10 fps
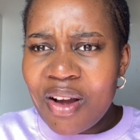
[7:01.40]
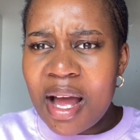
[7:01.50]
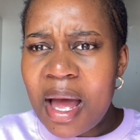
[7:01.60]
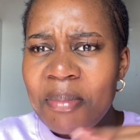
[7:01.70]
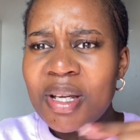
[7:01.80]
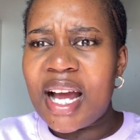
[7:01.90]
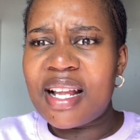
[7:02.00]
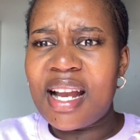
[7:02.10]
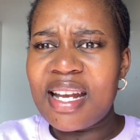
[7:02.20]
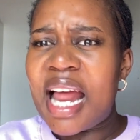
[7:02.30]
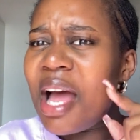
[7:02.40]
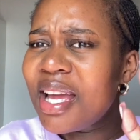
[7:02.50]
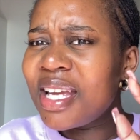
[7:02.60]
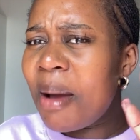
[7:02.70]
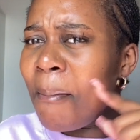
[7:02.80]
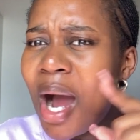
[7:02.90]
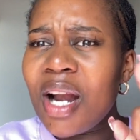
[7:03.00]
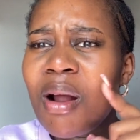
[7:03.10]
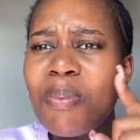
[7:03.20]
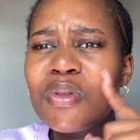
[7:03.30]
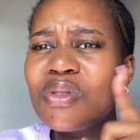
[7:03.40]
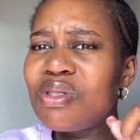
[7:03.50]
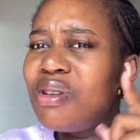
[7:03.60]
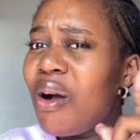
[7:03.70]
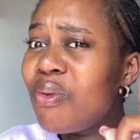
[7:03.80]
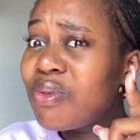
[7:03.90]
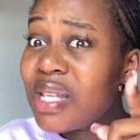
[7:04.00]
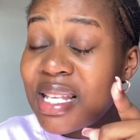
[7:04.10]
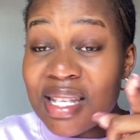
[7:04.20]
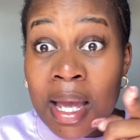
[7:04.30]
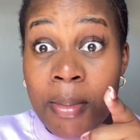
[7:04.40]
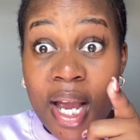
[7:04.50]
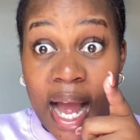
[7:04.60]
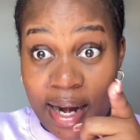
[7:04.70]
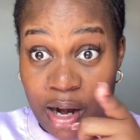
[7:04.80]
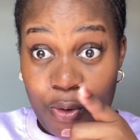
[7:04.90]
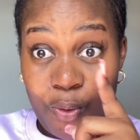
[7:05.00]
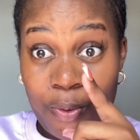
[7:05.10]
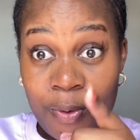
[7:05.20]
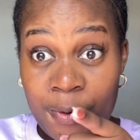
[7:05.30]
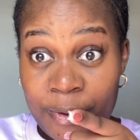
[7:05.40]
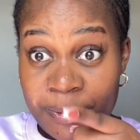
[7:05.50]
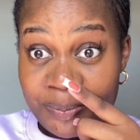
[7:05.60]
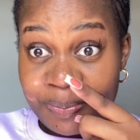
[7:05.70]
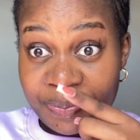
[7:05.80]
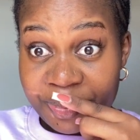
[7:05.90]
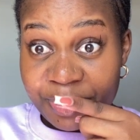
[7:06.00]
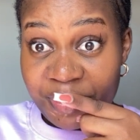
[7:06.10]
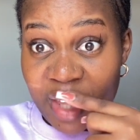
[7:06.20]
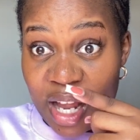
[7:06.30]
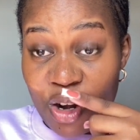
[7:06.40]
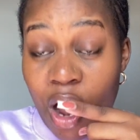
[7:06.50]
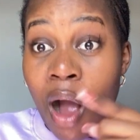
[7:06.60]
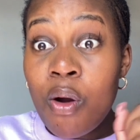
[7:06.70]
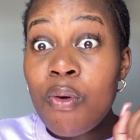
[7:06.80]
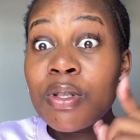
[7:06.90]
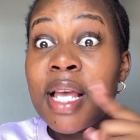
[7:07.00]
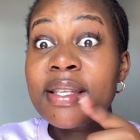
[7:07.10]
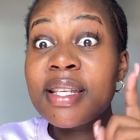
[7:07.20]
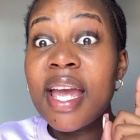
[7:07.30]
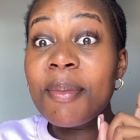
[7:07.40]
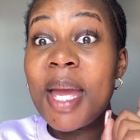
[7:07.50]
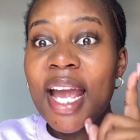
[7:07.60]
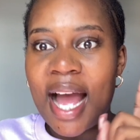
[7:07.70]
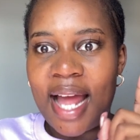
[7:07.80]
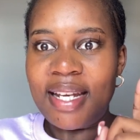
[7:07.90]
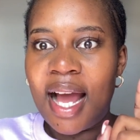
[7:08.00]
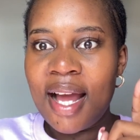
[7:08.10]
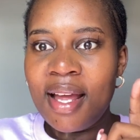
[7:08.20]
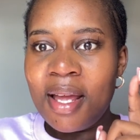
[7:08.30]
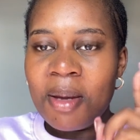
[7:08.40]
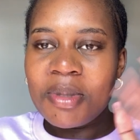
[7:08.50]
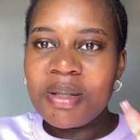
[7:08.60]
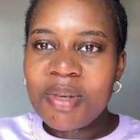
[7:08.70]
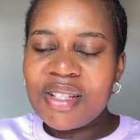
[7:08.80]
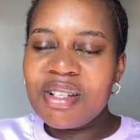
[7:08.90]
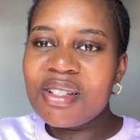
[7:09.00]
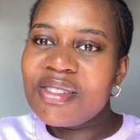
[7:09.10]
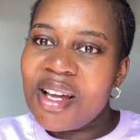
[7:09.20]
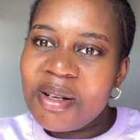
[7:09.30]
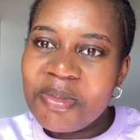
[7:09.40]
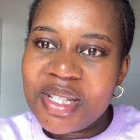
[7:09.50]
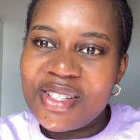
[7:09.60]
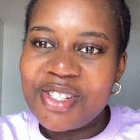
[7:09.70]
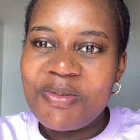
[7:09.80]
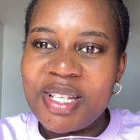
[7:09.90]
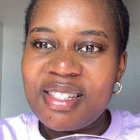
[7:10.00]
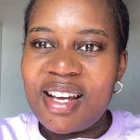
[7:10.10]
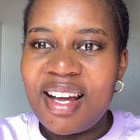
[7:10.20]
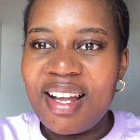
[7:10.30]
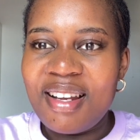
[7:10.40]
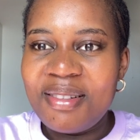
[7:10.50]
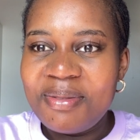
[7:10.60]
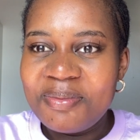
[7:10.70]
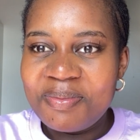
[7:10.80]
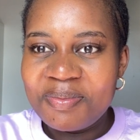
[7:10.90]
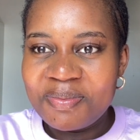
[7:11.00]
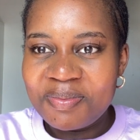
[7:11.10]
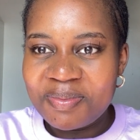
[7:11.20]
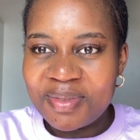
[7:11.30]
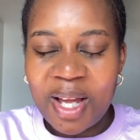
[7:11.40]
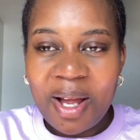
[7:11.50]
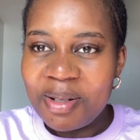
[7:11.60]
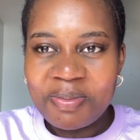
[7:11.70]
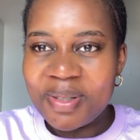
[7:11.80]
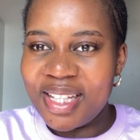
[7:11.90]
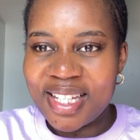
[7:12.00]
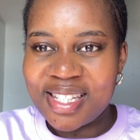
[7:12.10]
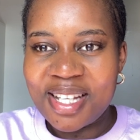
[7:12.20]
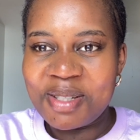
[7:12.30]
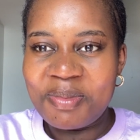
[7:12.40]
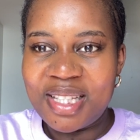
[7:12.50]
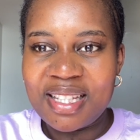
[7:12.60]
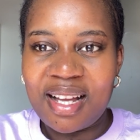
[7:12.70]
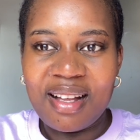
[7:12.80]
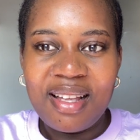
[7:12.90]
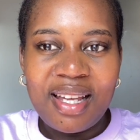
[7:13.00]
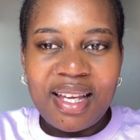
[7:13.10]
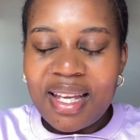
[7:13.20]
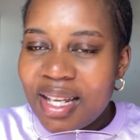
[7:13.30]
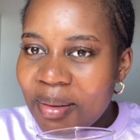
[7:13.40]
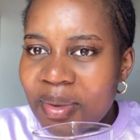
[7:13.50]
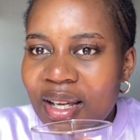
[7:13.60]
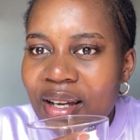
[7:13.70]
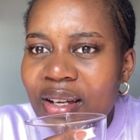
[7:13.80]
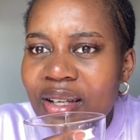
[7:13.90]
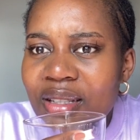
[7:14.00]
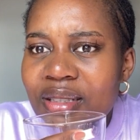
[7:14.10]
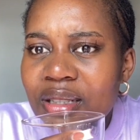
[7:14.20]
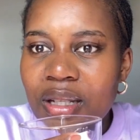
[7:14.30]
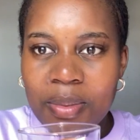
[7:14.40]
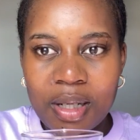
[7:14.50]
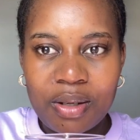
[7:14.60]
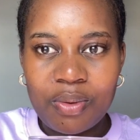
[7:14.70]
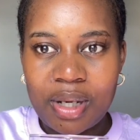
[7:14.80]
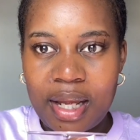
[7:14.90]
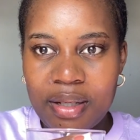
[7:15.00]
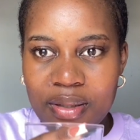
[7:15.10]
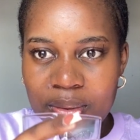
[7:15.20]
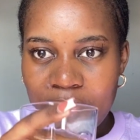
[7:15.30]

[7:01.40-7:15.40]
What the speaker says: nga hambi kahle na ngambani lapho ukuthi lawu kusasigebengana lokho. Lokho kusasigebengana. But I'm like, no, don't be judgmental. Don't be a judgmental. And I'm like, okay, it's ngebele go right.